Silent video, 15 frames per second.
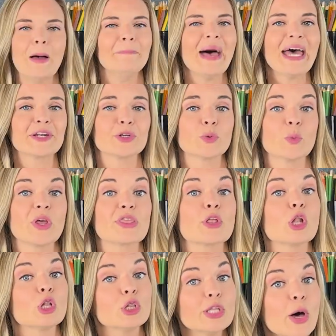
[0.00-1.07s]
Matter
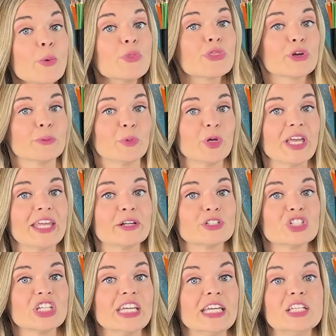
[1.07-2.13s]
with low thermal
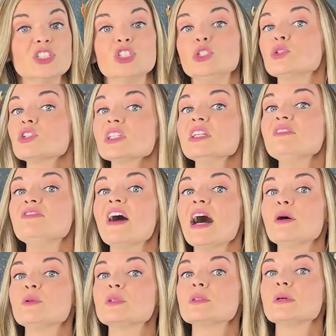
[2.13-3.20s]
energy is usually
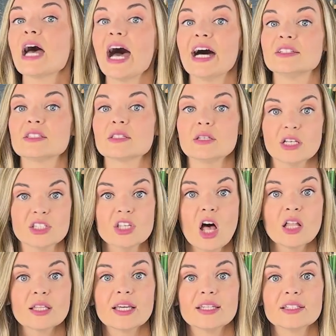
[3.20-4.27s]
found as a
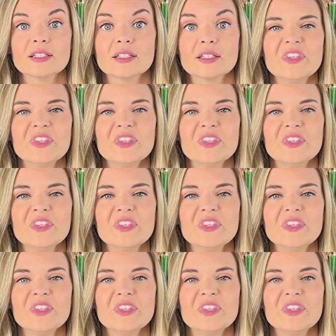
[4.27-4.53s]
solid.